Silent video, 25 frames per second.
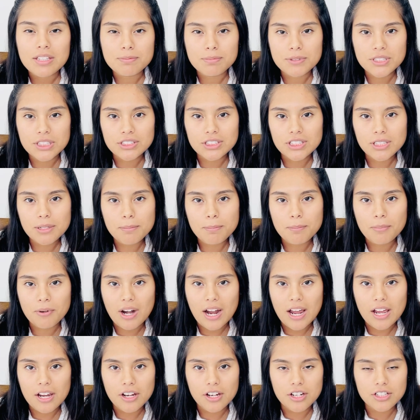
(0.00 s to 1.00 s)
Children
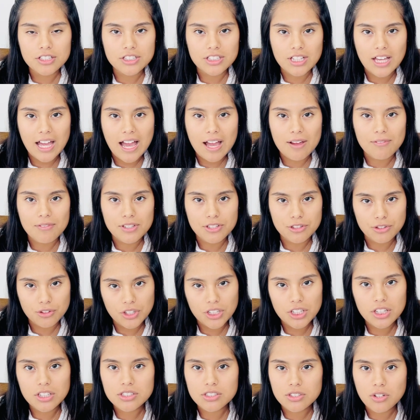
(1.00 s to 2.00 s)
prior to having 3
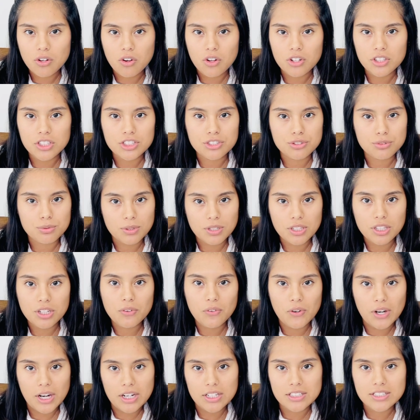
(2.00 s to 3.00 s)
years old is really
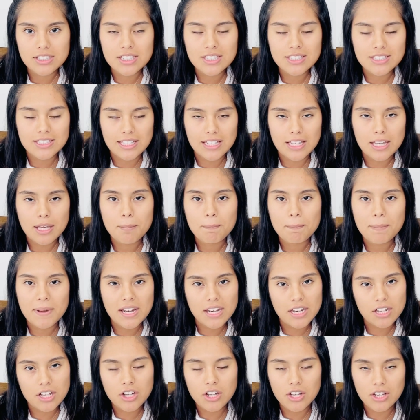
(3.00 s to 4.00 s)
rare to see, but
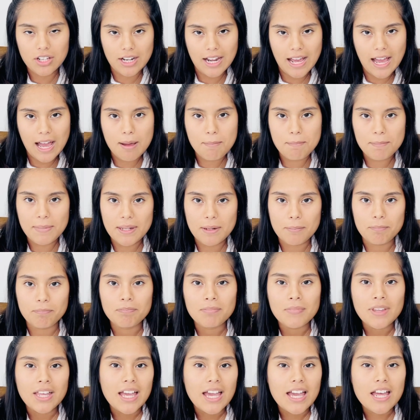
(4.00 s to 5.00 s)
it could happen.
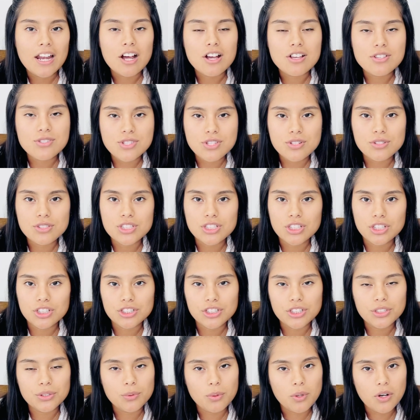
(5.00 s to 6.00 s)
And also
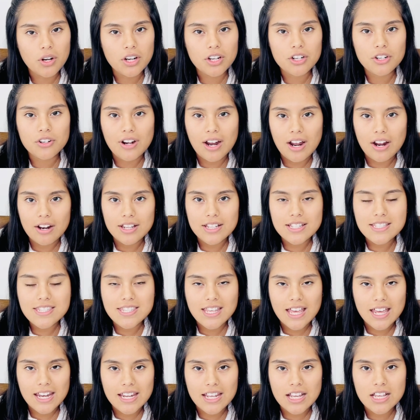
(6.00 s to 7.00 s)
children who are in crowded
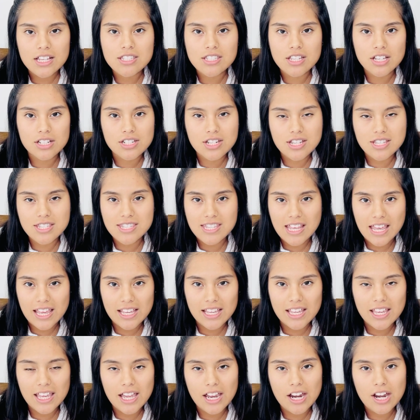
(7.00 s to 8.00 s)
settings such as
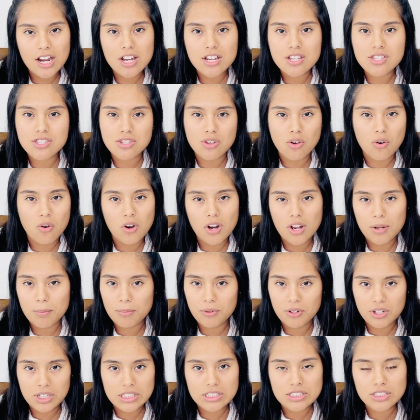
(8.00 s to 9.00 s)
daycares or
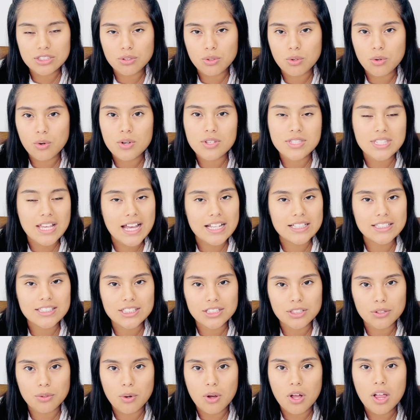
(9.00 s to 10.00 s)
preschools at
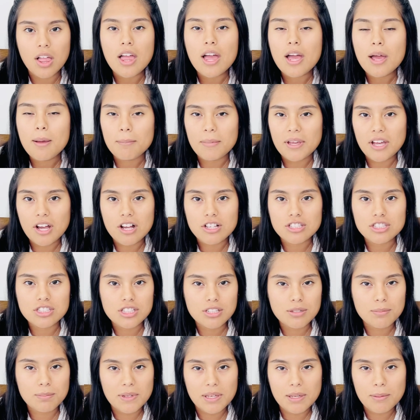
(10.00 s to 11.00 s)
school may
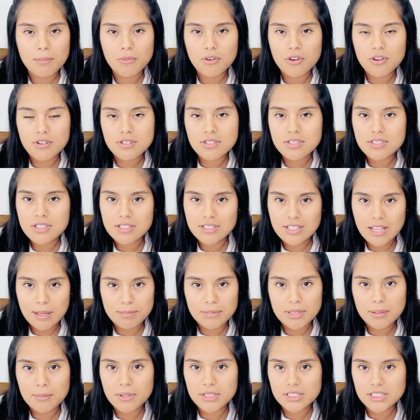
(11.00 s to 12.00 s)
also be more
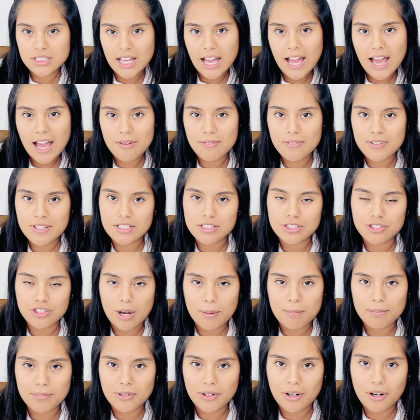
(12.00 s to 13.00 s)
susceptible to having
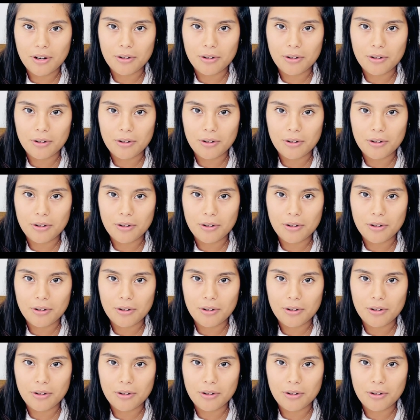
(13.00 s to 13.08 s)
strep throat.